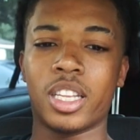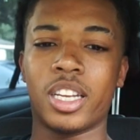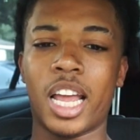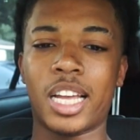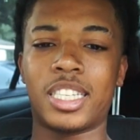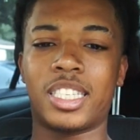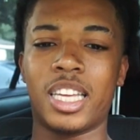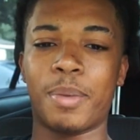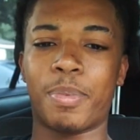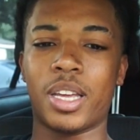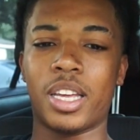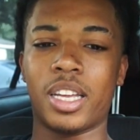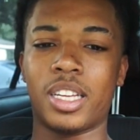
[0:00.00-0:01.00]
The next tip
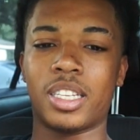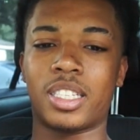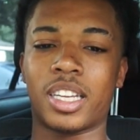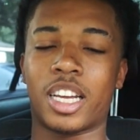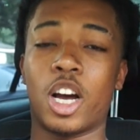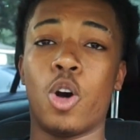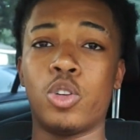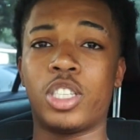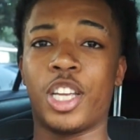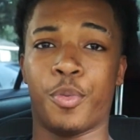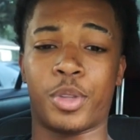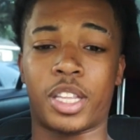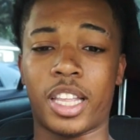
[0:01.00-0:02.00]
goes
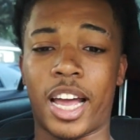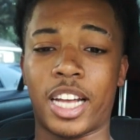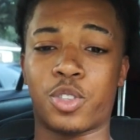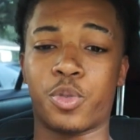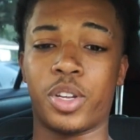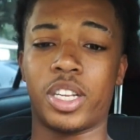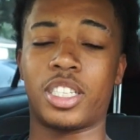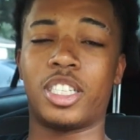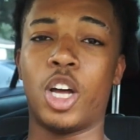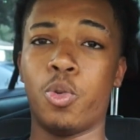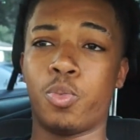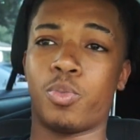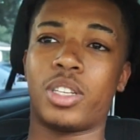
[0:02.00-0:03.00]
in with the last one, is
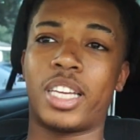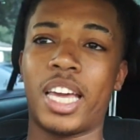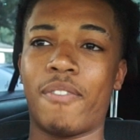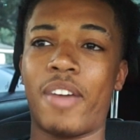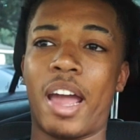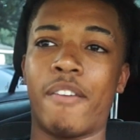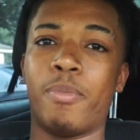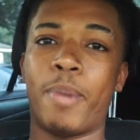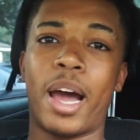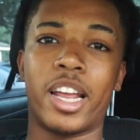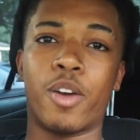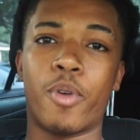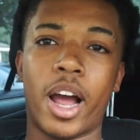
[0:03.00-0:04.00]
don't give
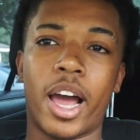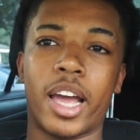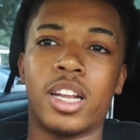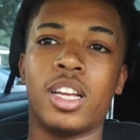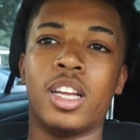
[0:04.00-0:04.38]
everybody a ride.